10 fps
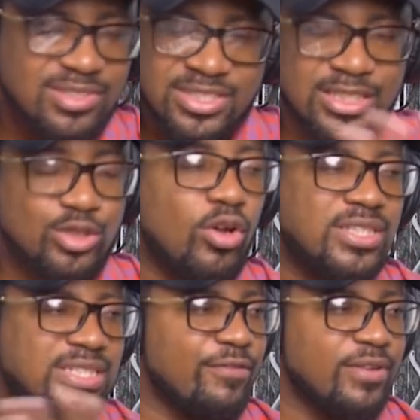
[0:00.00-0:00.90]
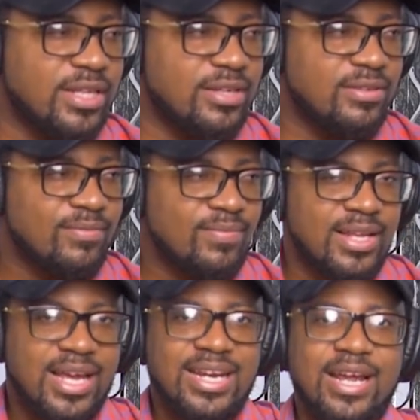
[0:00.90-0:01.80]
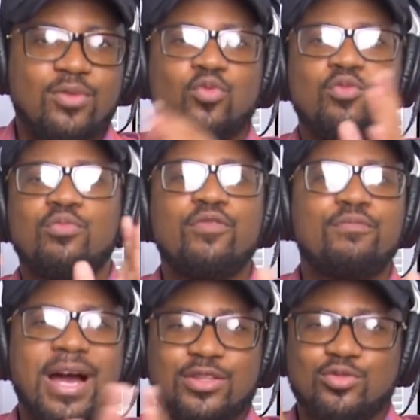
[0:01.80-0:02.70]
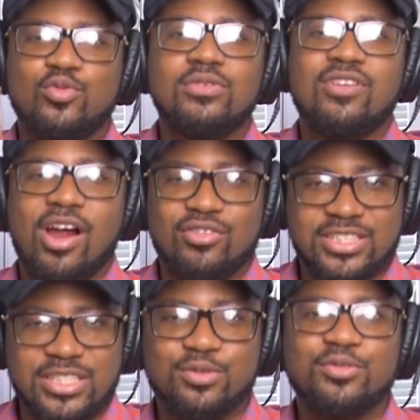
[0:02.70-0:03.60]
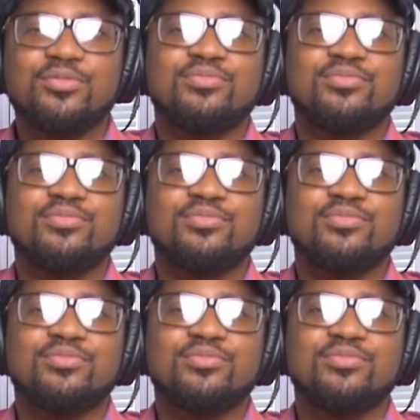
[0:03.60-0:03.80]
distorts everything. and then we'll move back to ground zero.